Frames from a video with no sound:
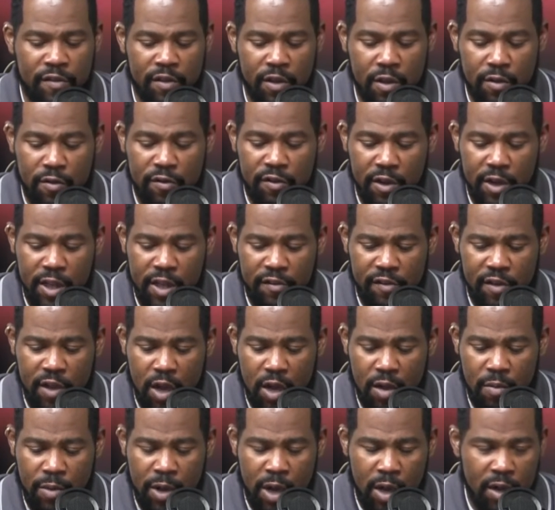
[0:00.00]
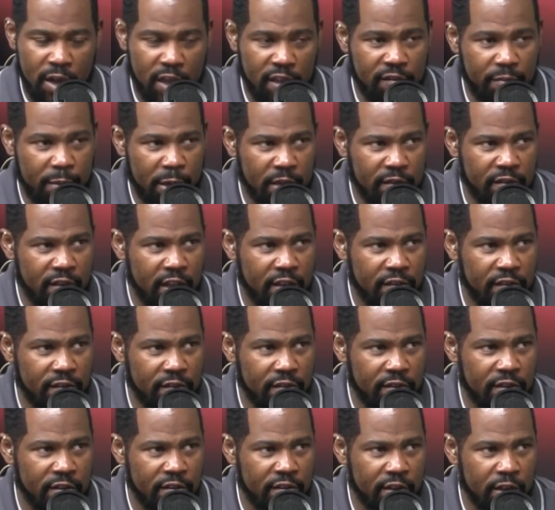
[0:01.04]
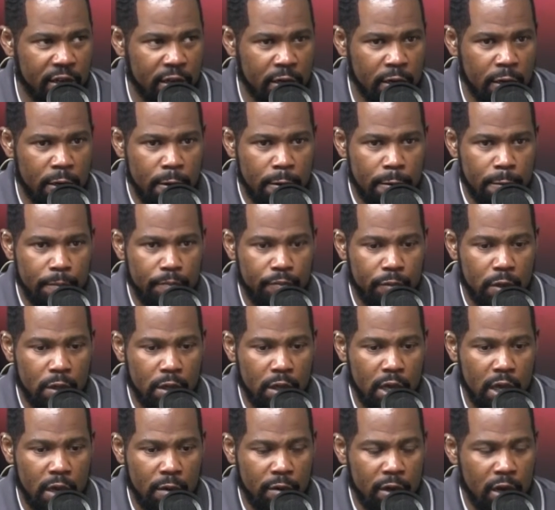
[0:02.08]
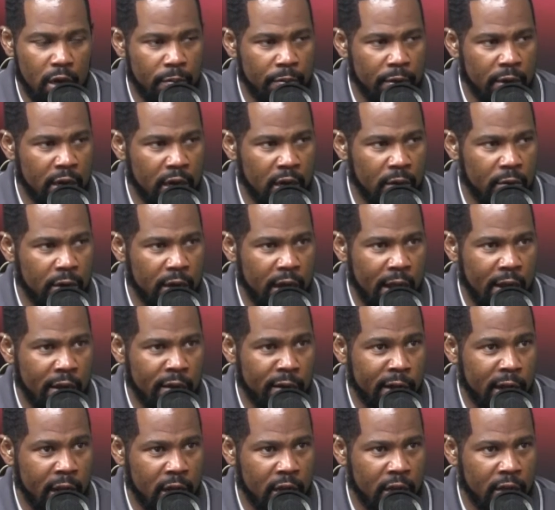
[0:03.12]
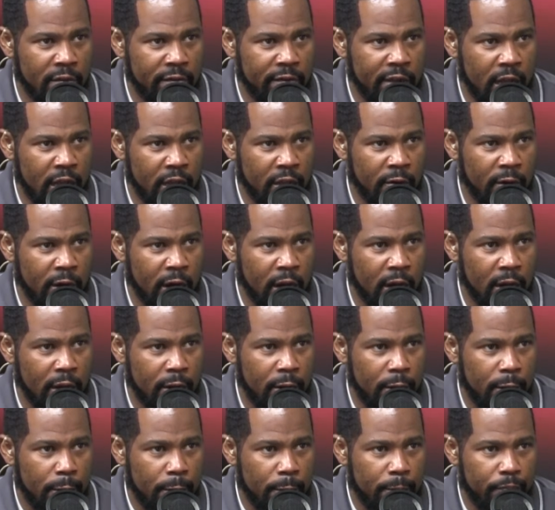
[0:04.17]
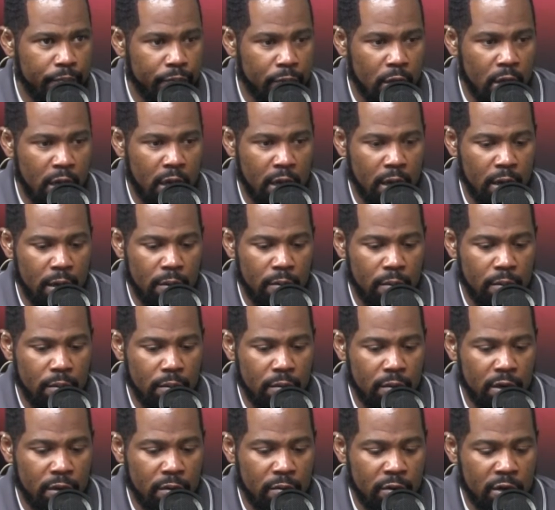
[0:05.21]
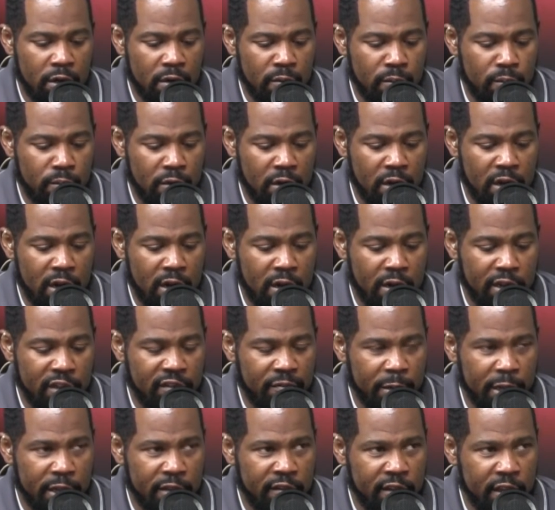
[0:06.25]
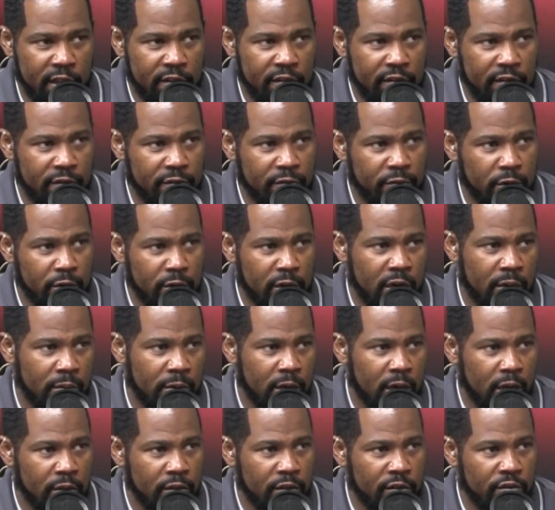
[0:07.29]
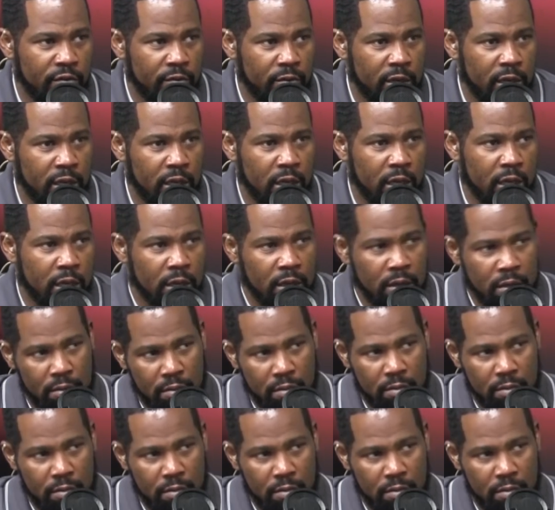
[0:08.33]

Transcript: So, so let's talk about expectations this year. Uh, we opening up with Antelope Valley, right? Yes. Um, what what are our expectations for coming out this weekend,